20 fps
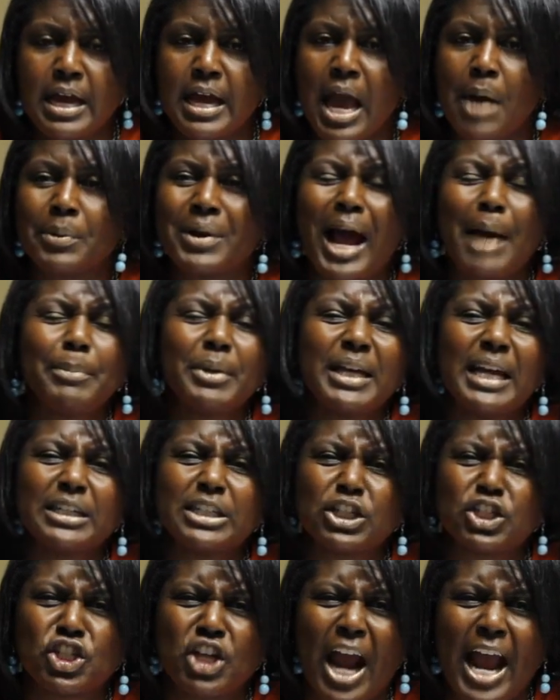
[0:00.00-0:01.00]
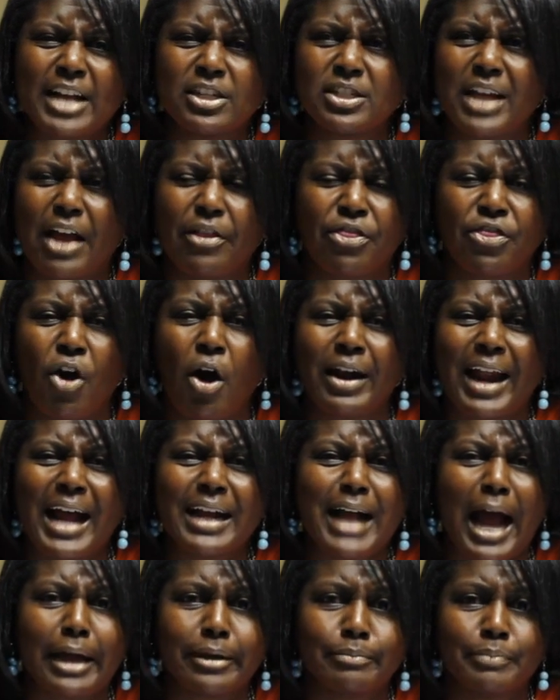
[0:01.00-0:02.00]
And when I began to change that thought, I
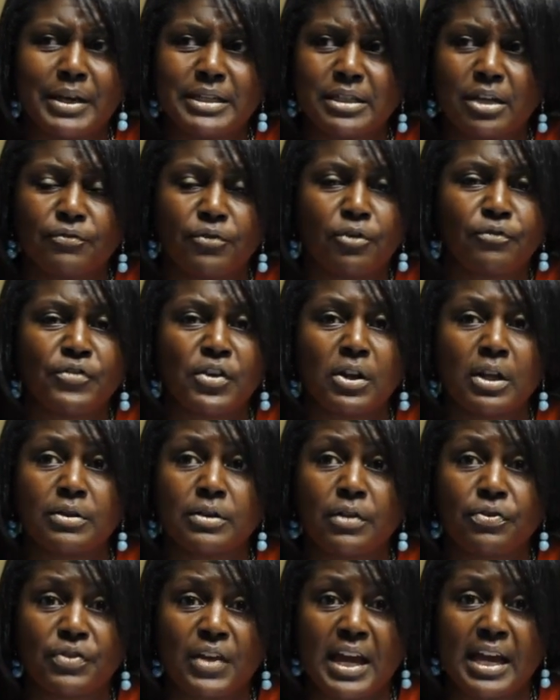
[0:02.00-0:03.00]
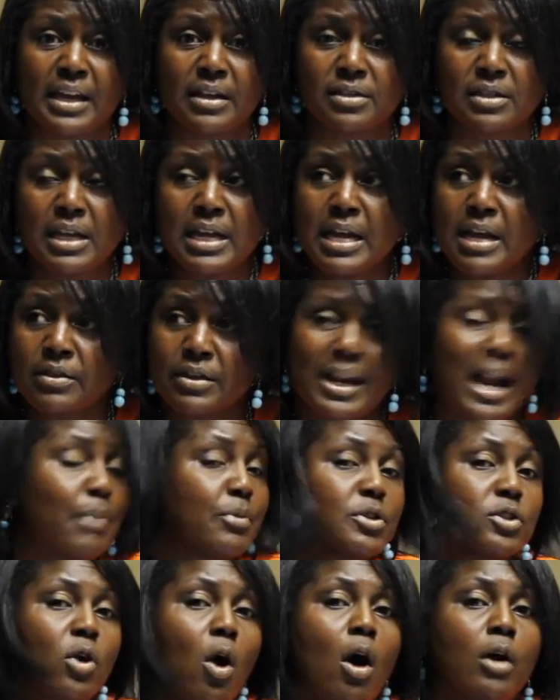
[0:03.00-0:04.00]
got busy fulfilling the things that I
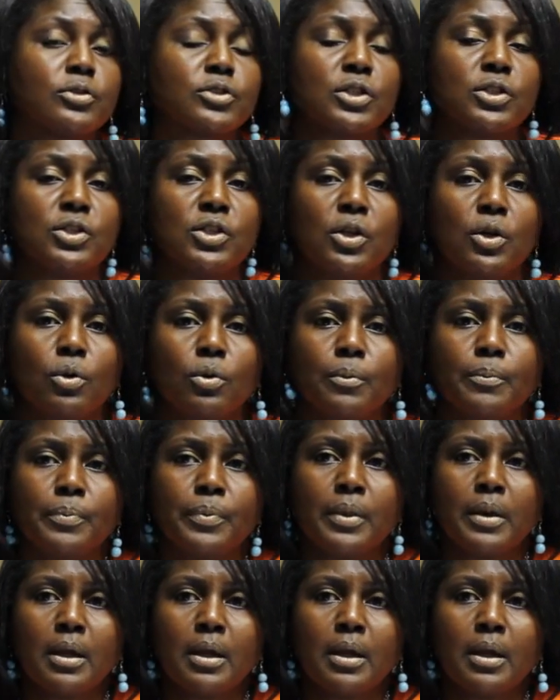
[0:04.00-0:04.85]
was called to do.